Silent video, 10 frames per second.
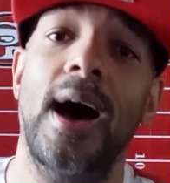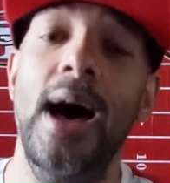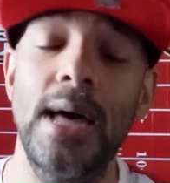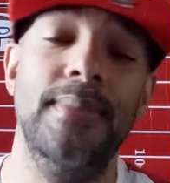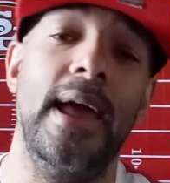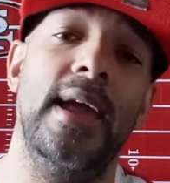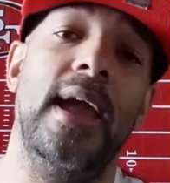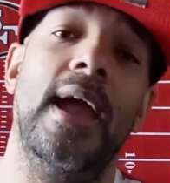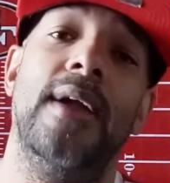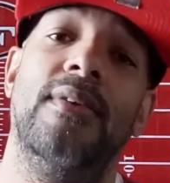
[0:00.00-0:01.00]
I'm
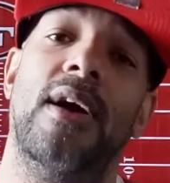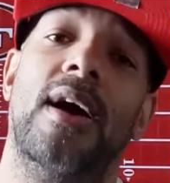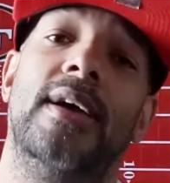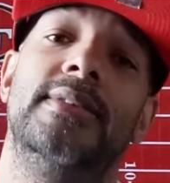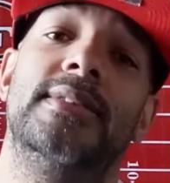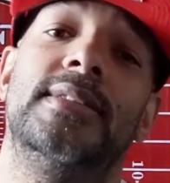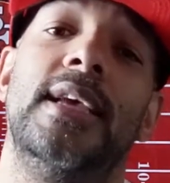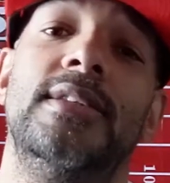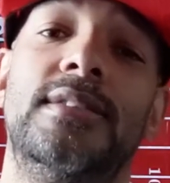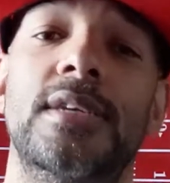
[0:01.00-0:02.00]
Aaron
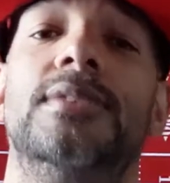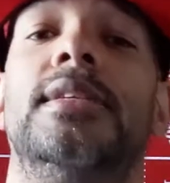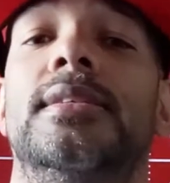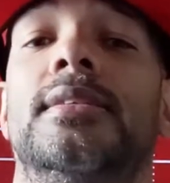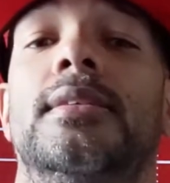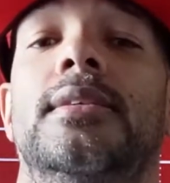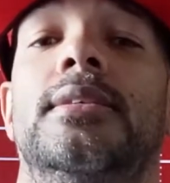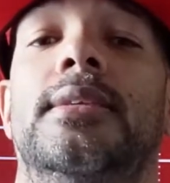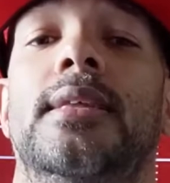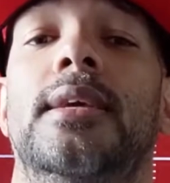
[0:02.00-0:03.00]
saying deuces, you
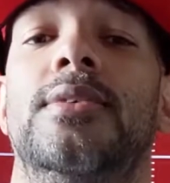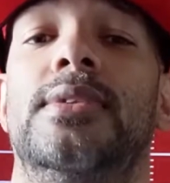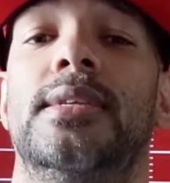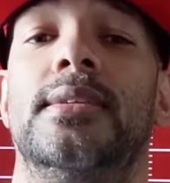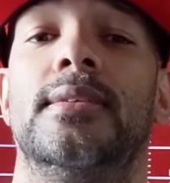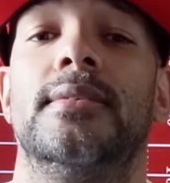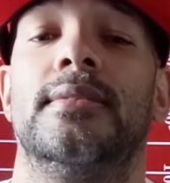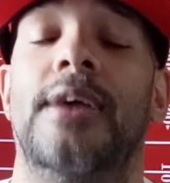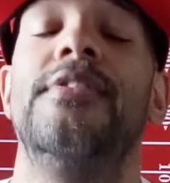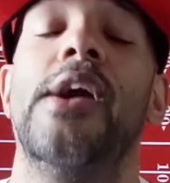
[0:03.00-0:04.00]
silly gooses.
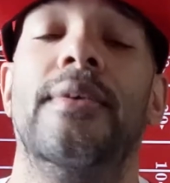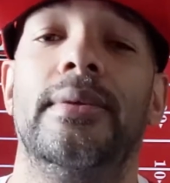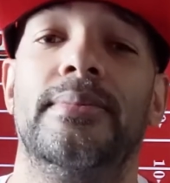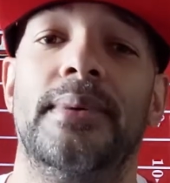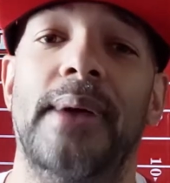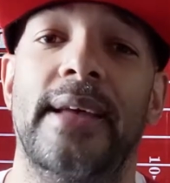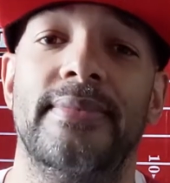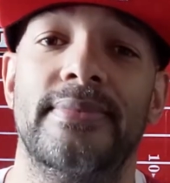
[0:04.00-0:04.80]
Have a great one. Bye-bye.